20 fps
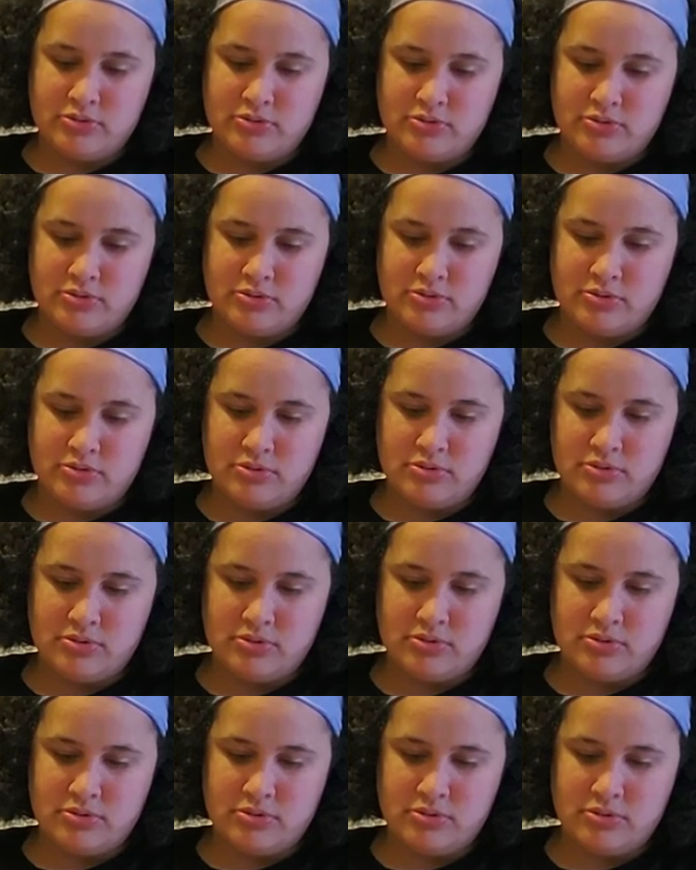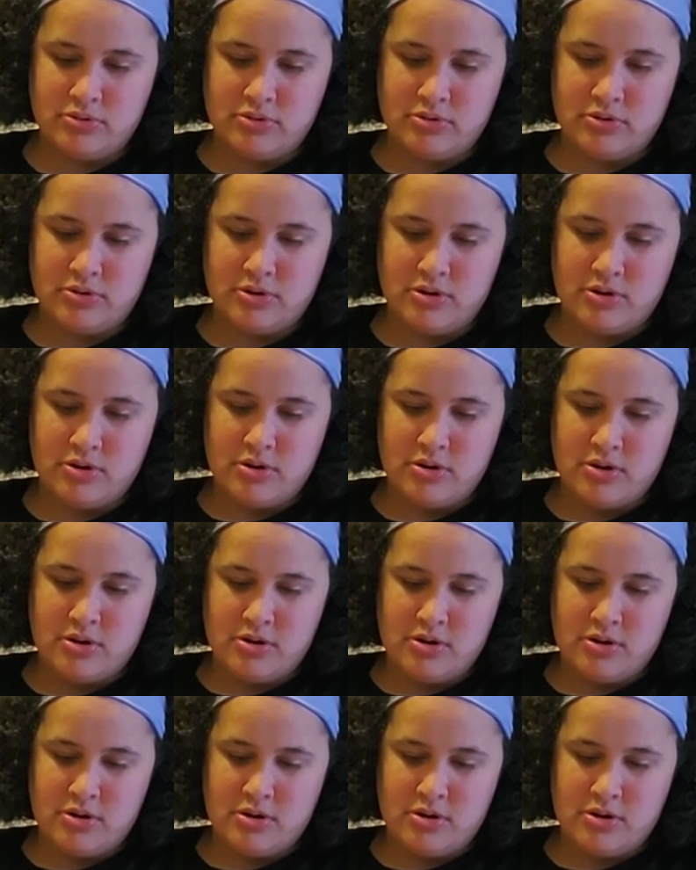[no speech]